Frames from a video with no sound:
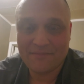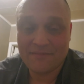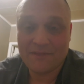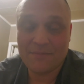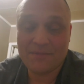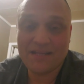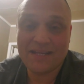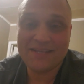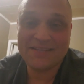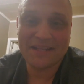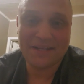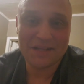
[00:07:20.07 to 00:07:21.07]
Them playing
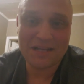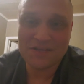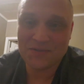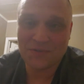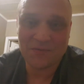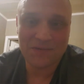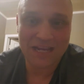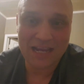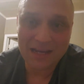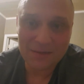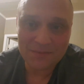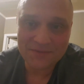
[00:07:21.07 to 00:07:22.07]
these psychological
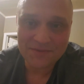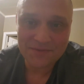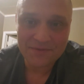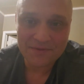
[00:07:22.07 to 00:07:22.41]
games